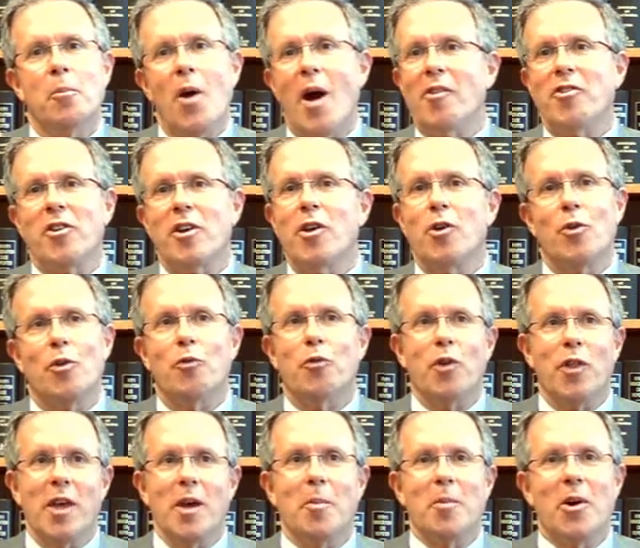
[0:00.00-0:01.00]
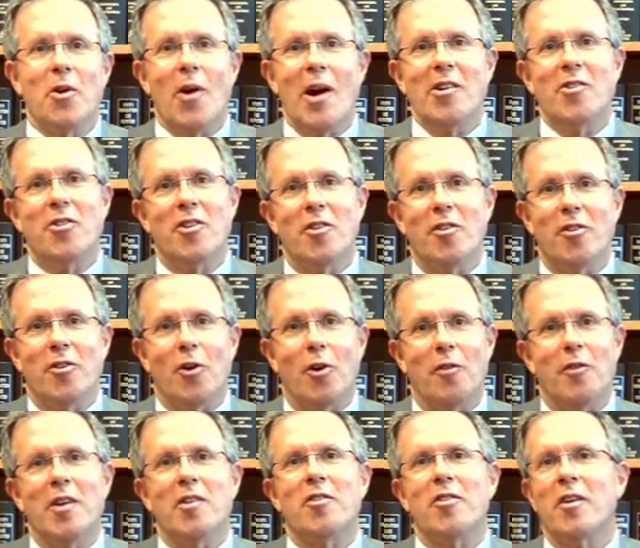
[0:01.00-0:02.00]
prosecutor for the Immigration
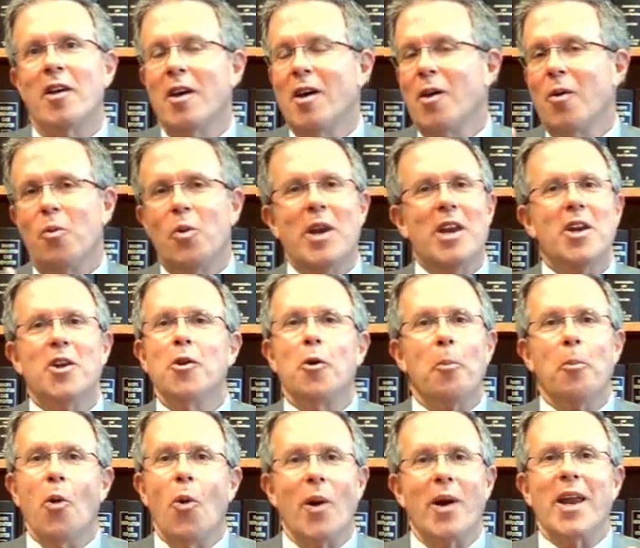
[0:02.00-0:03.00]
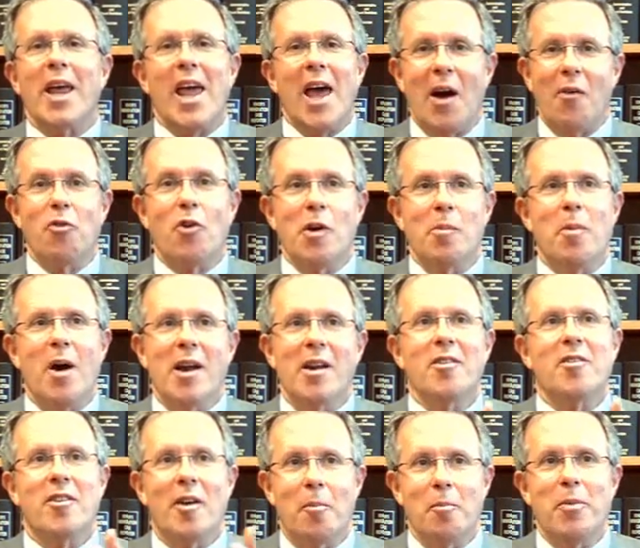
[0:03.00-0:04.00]
Service, we didn't deport
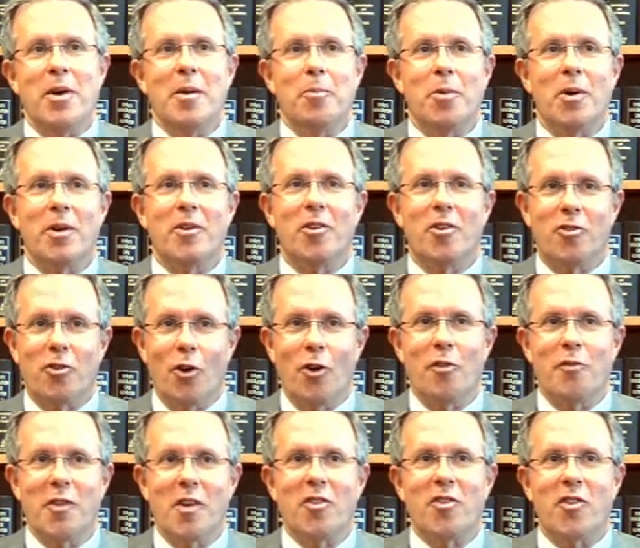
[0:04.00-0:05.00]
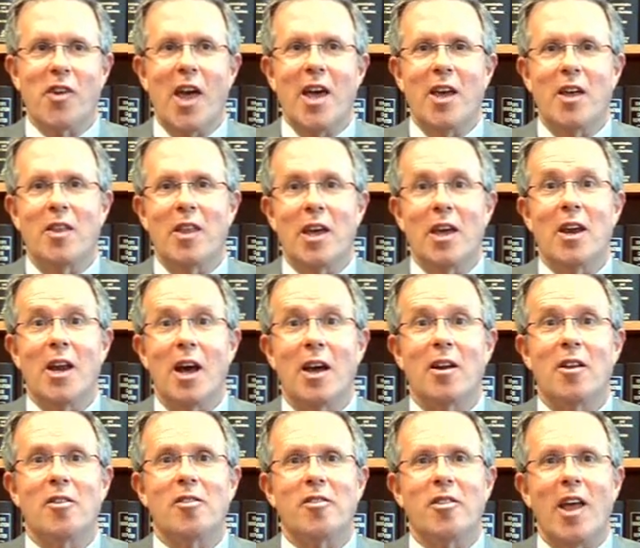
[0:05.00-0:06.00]
everybody. Some people deserve to stay in the
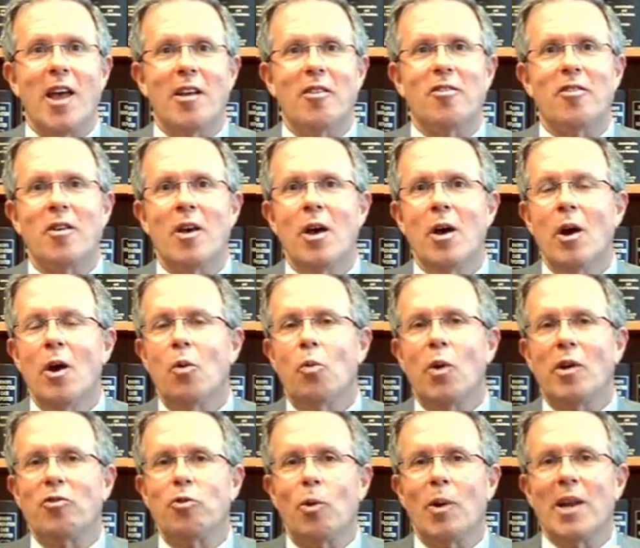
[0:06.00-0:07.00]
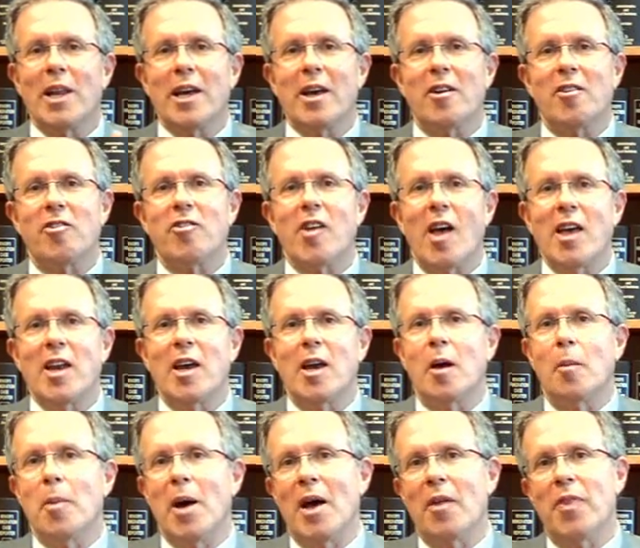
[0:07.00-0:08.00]
United States. What's really
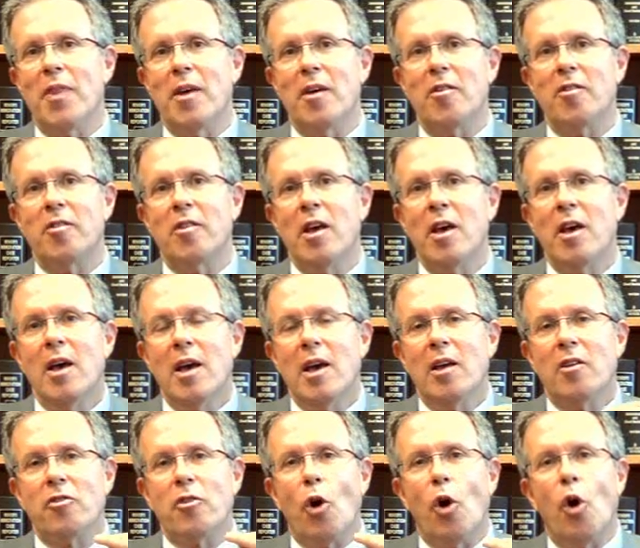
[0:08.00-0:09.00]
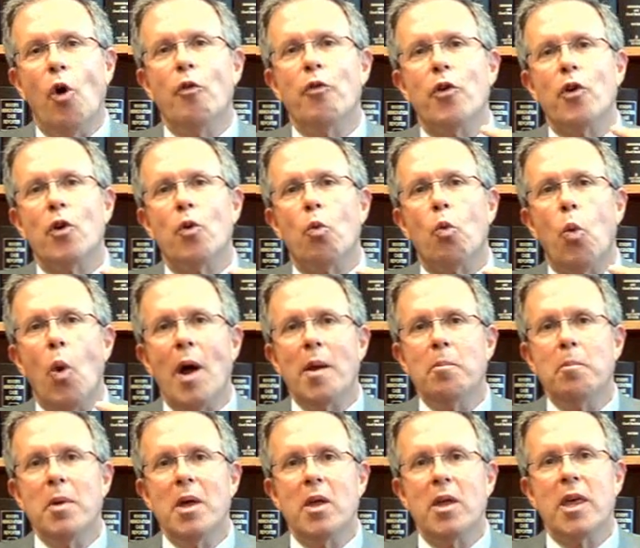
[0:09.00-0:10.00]
exciting about this is over
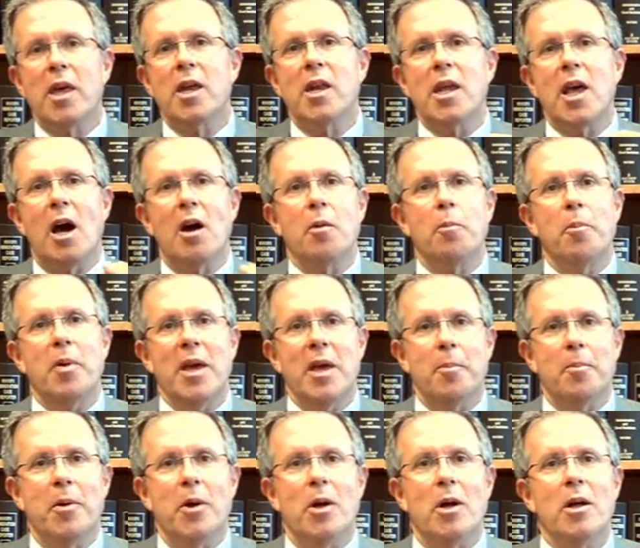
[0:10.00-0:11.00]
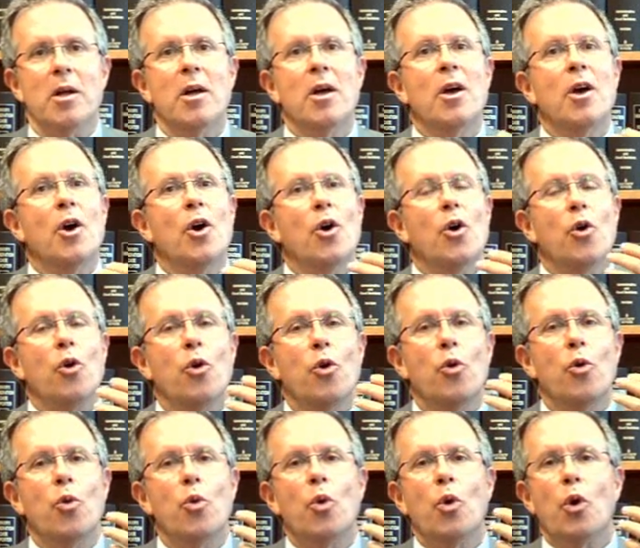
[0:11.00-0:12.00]
one million young people
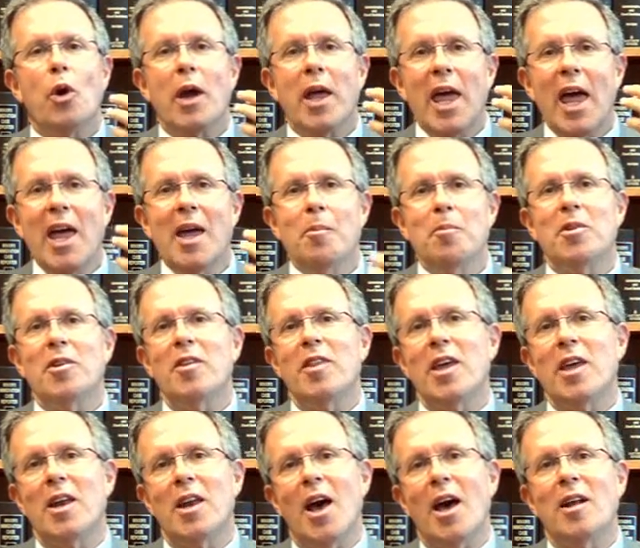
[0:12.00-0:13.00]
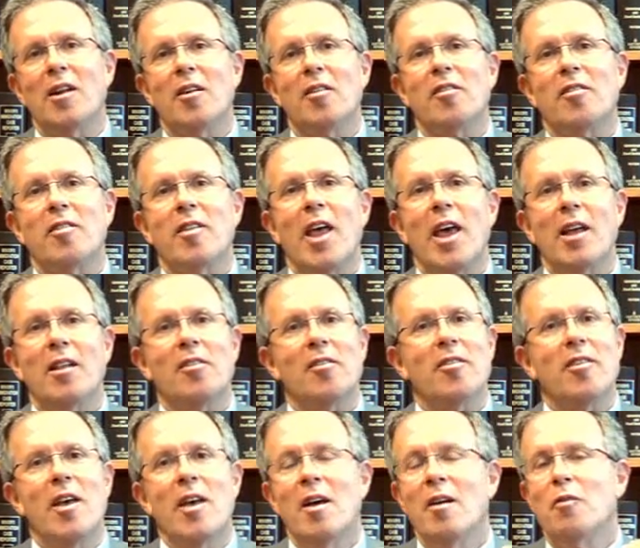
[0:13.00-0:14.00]
who came to the United
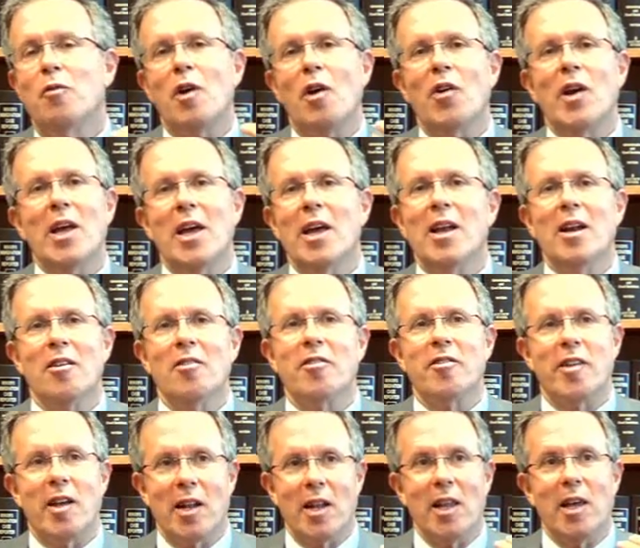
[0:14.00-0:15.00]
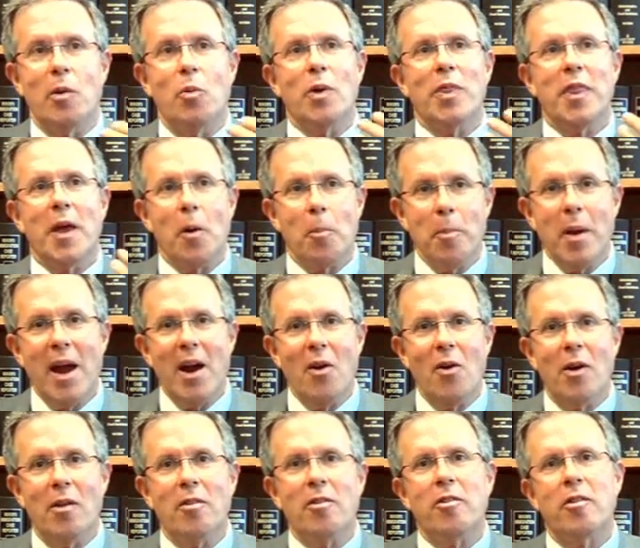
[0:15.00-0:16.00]
States very innocently with their
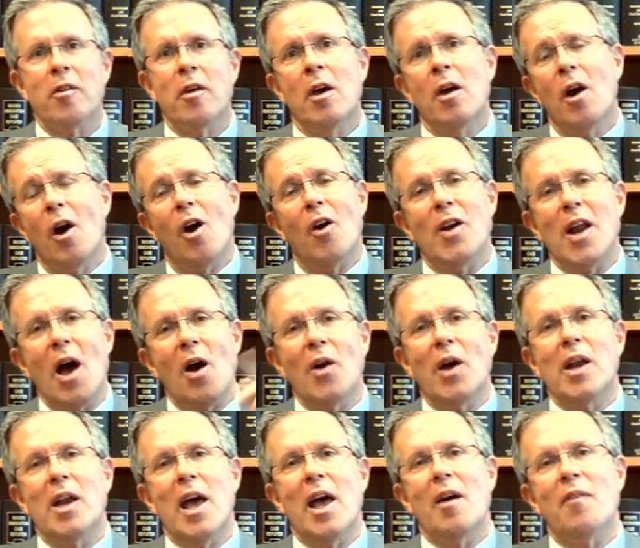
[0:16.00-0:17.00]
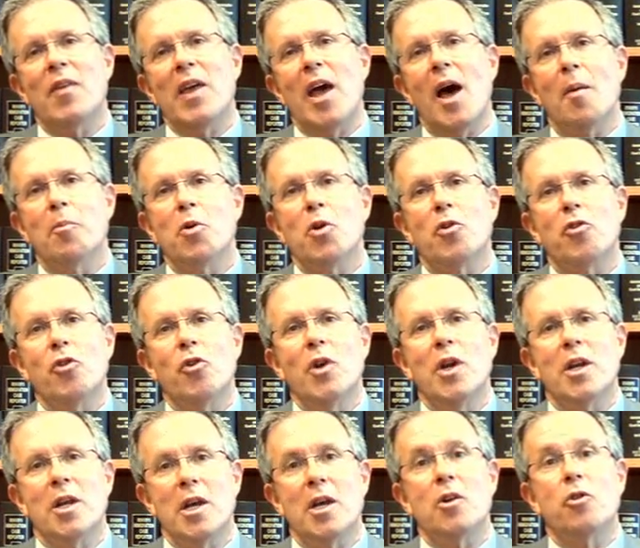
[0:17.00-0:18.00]
parents are now going to have the
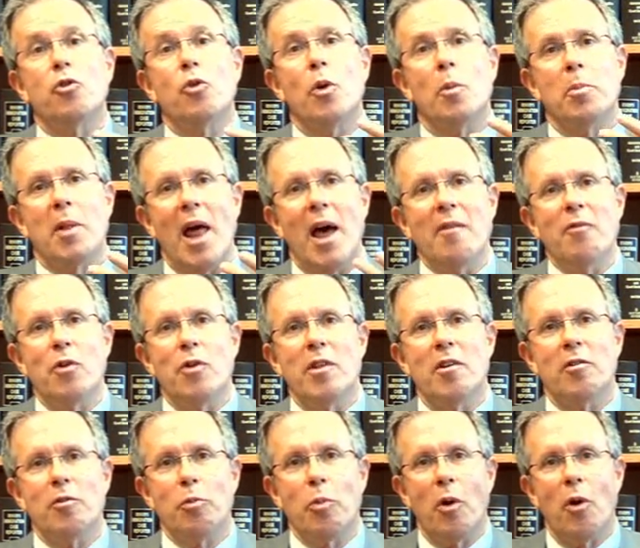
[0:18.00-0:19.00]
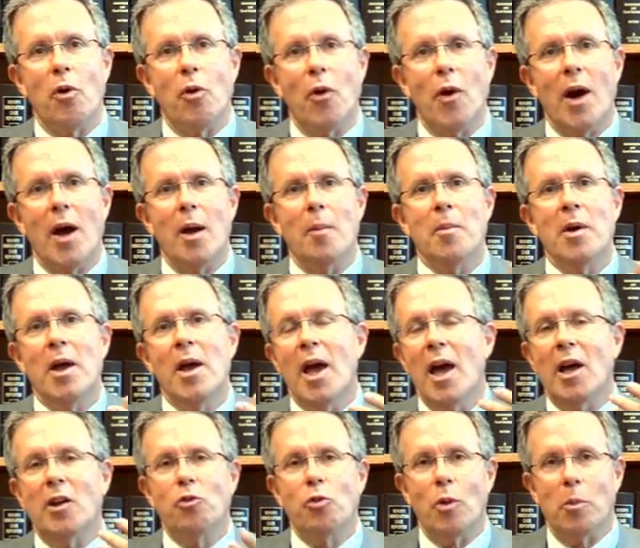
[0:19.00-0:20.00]
opportunity to apply for this program
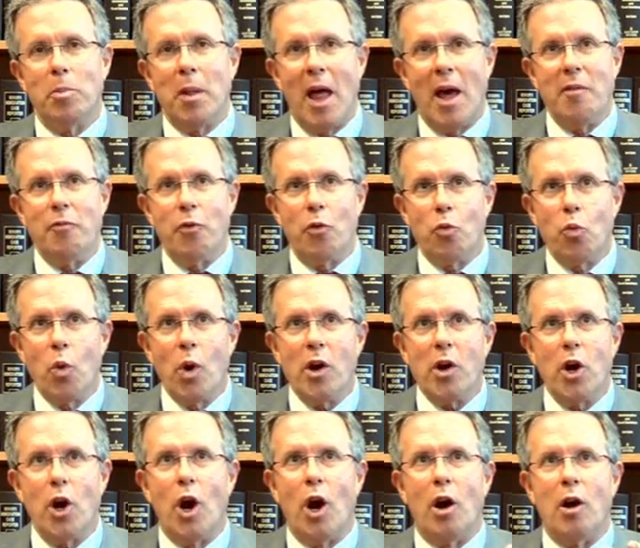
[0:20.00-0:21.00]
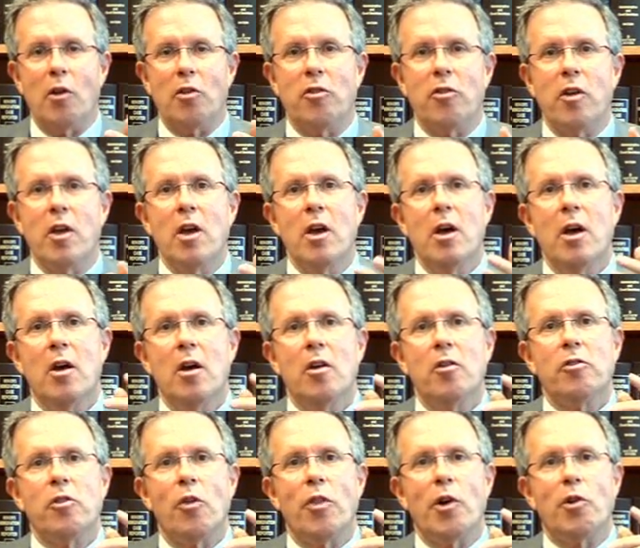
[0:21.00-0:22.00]
and to apply for work cards.
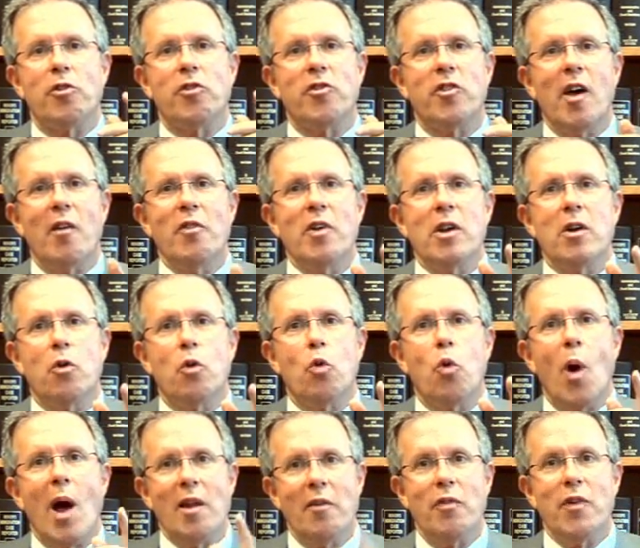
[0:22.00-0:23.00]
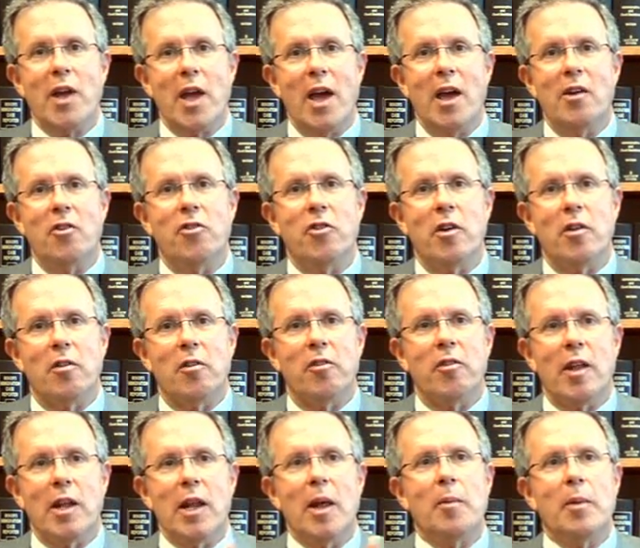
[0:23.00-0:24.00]
So there's seven
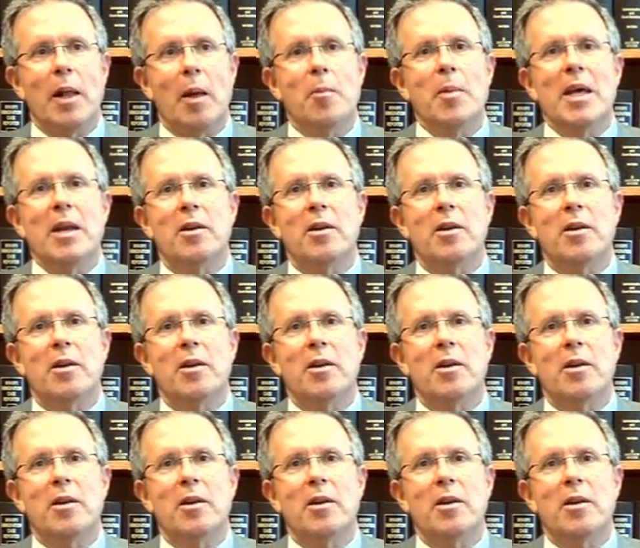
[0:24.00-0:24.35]
qualifications, and let, let